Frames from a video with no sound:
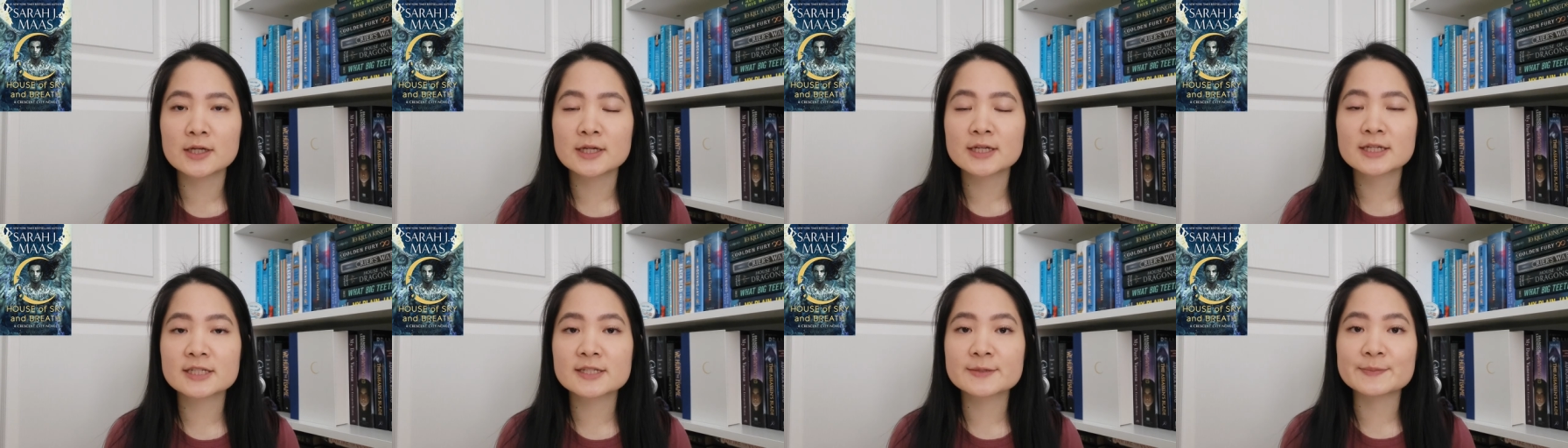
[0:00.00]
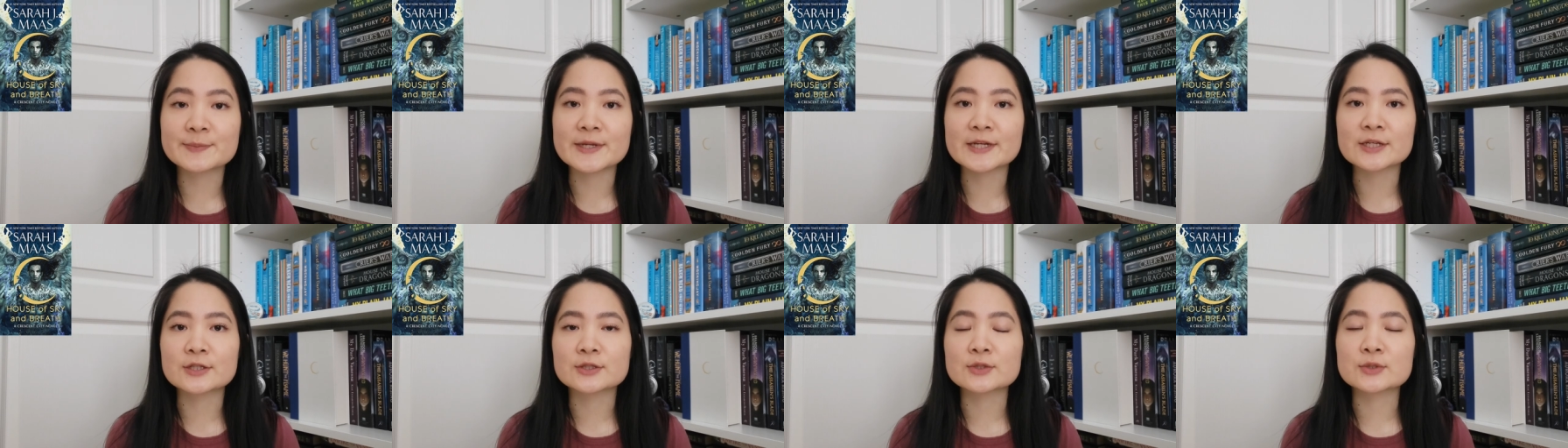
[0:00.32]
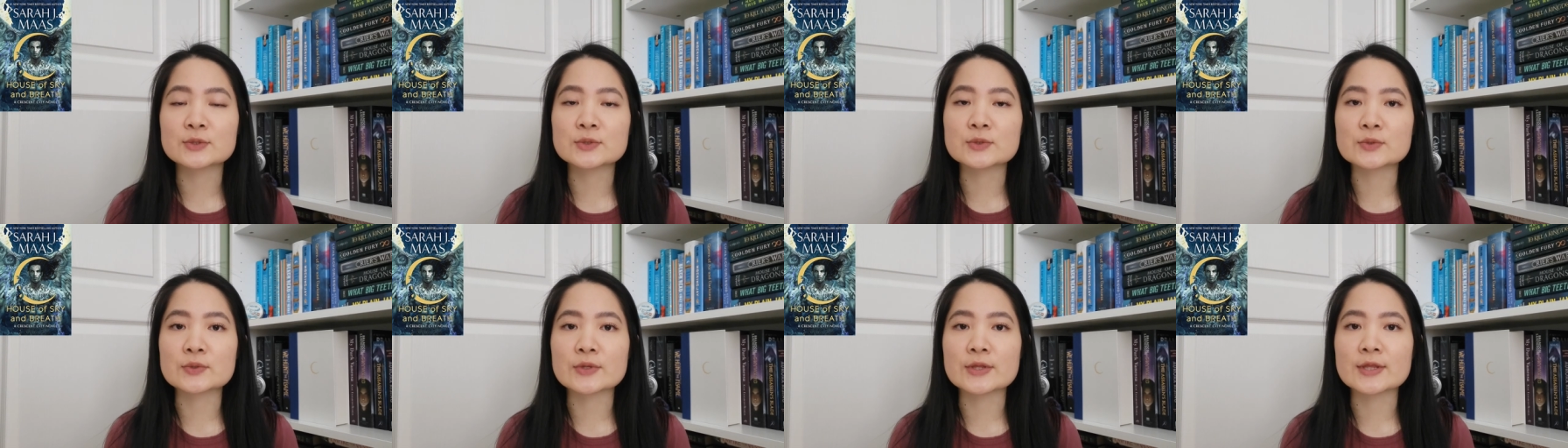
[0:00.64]
speak
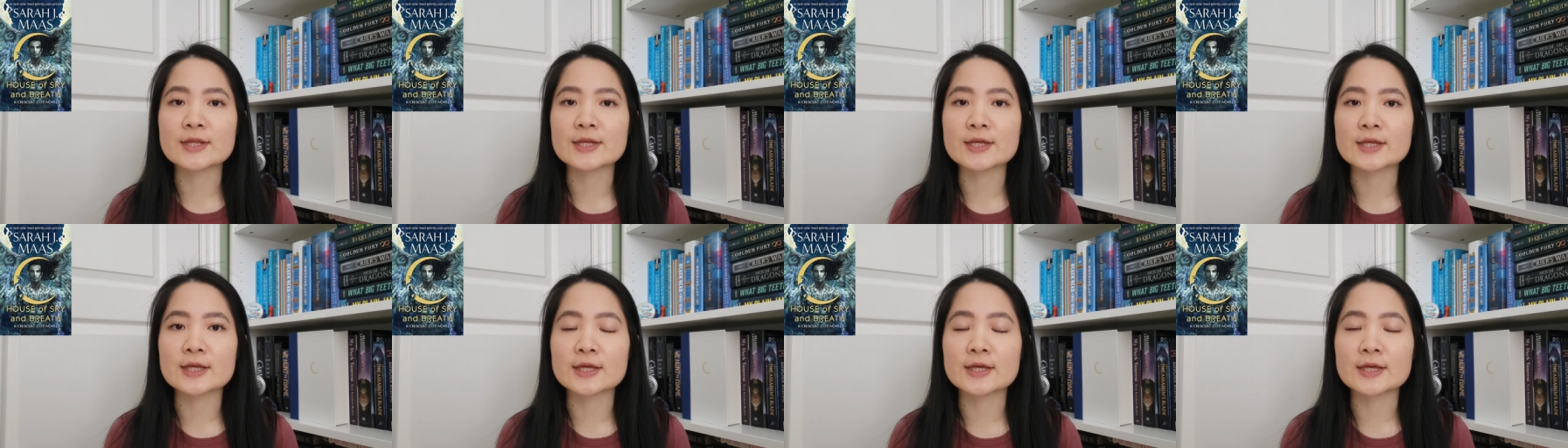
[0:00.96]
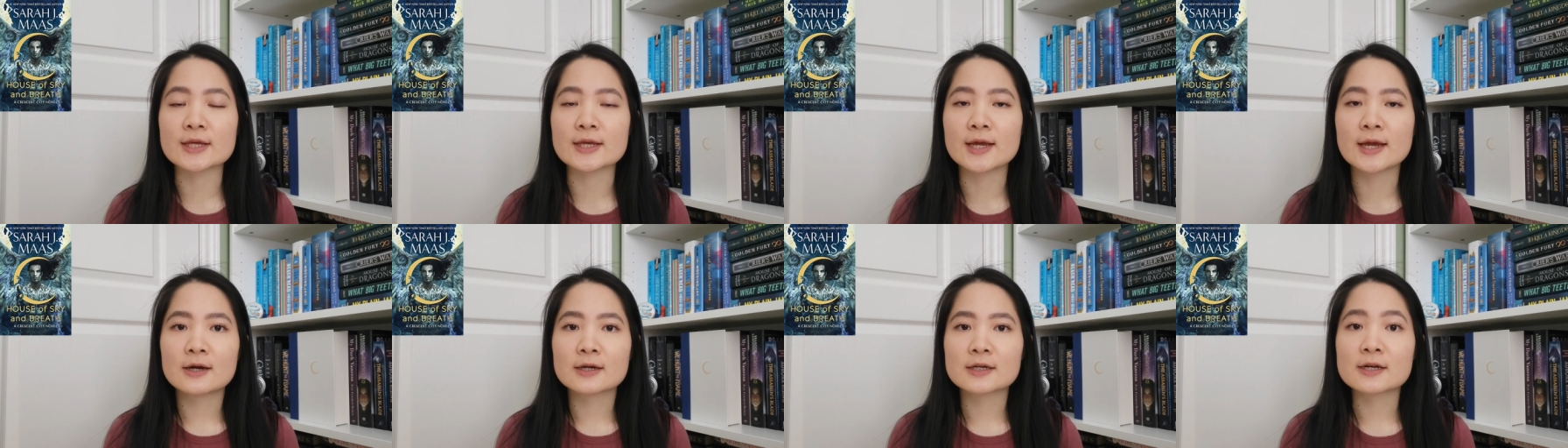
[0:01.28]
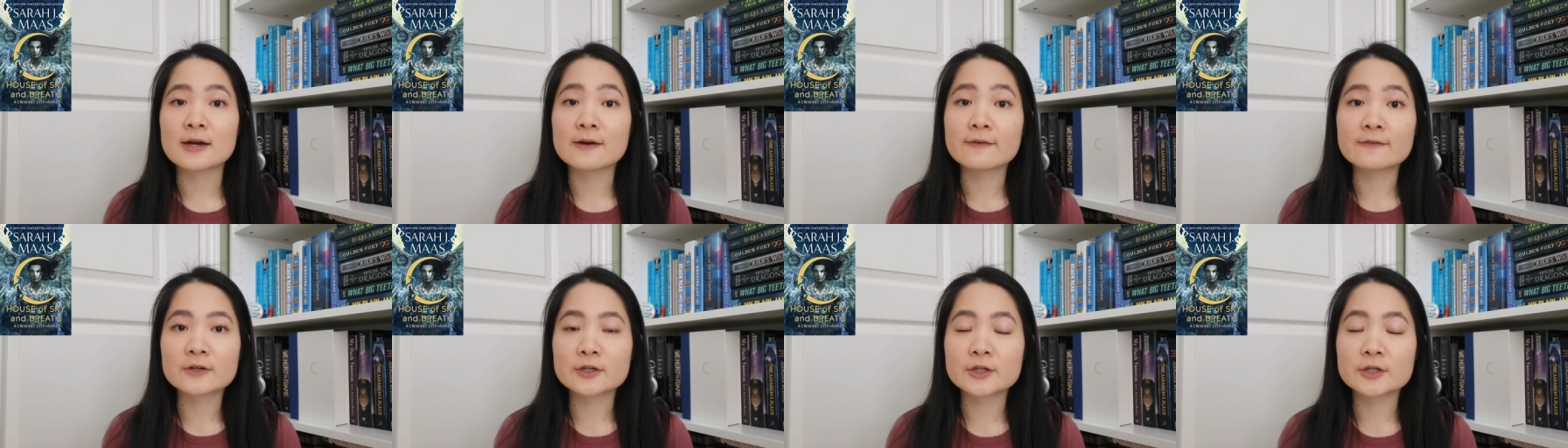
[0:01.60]
to the
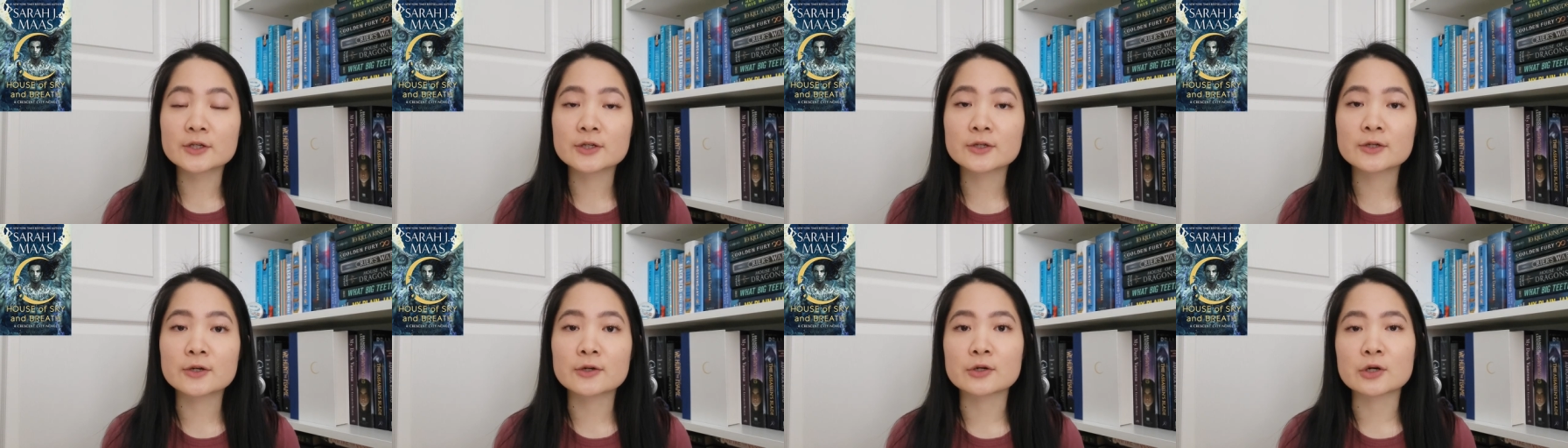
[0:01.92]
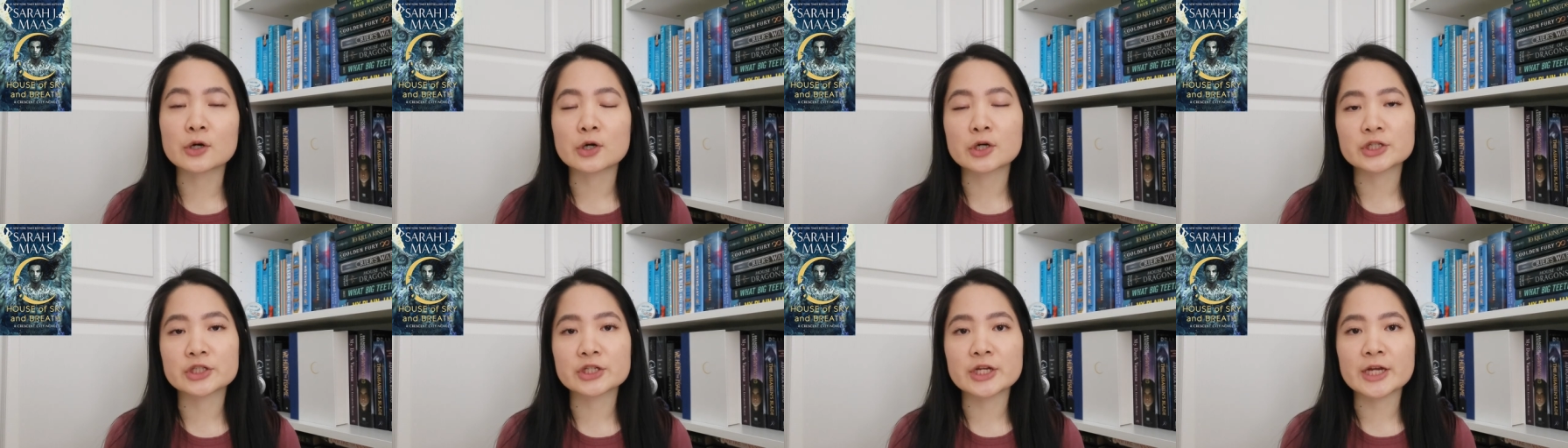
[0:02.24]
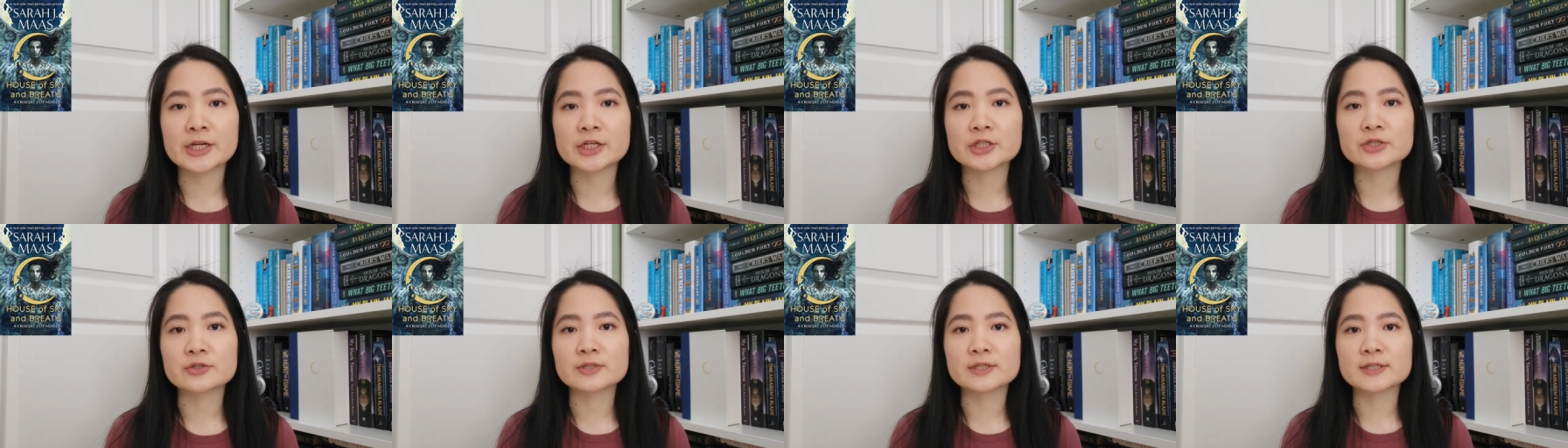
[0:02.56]
governor or
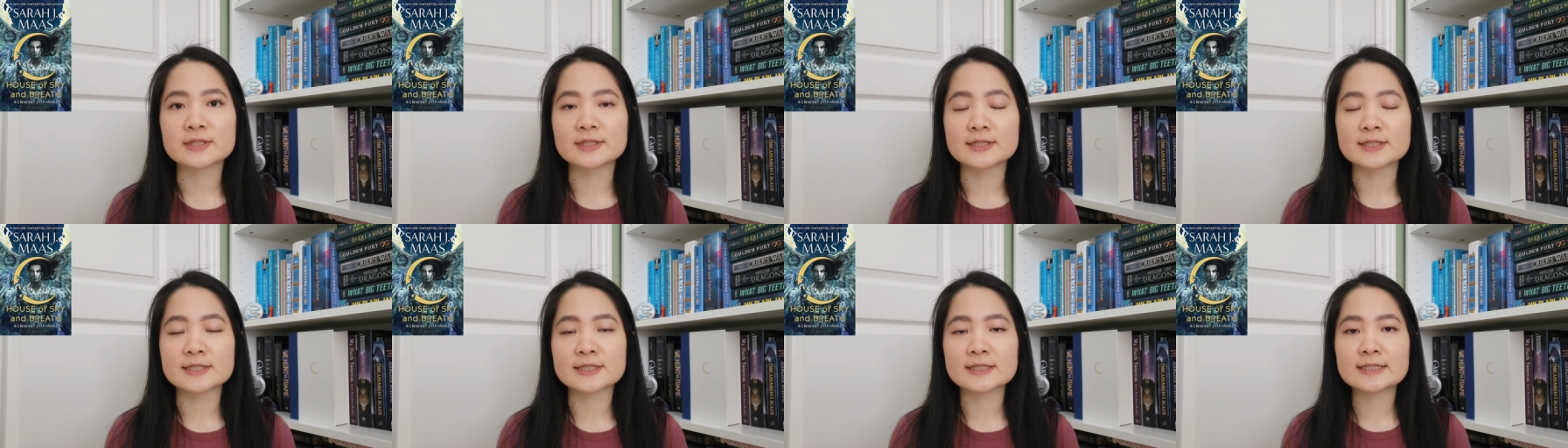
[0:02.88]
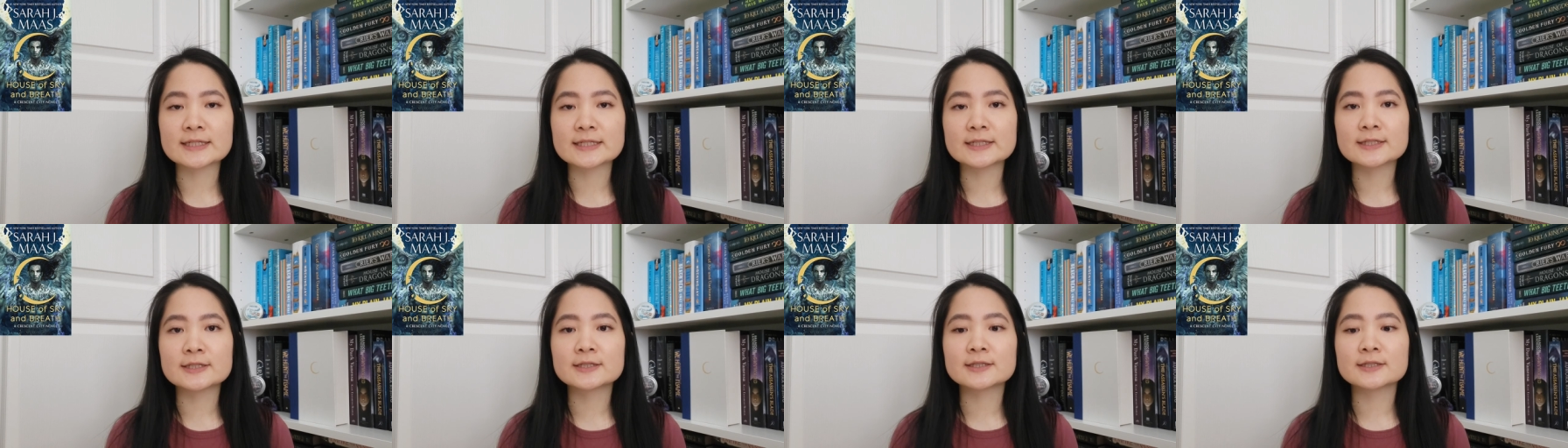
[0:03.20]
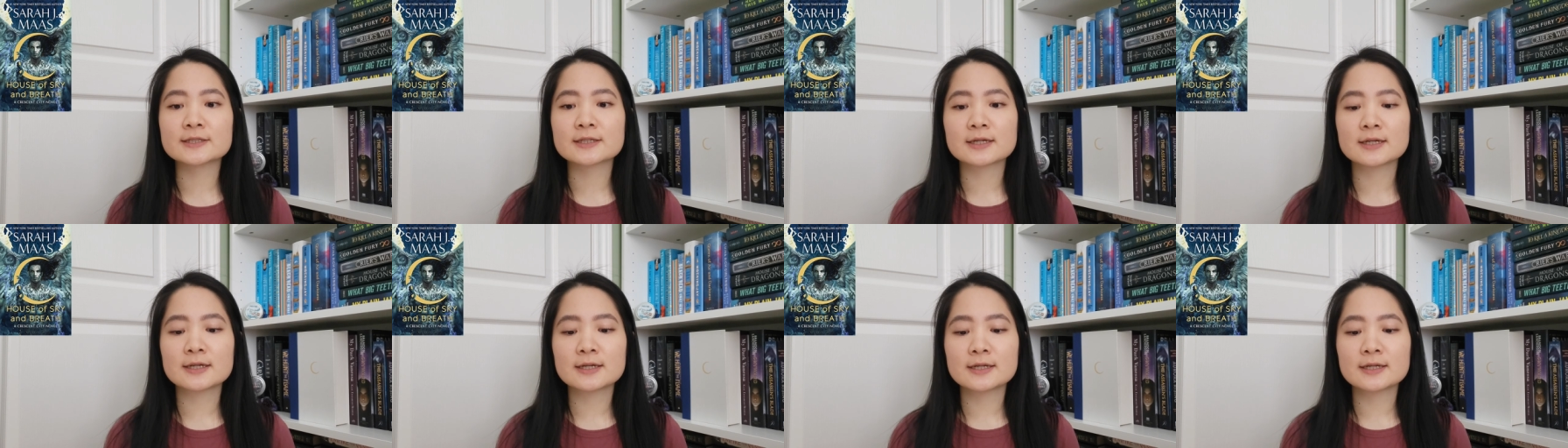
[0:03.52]
archangel celestina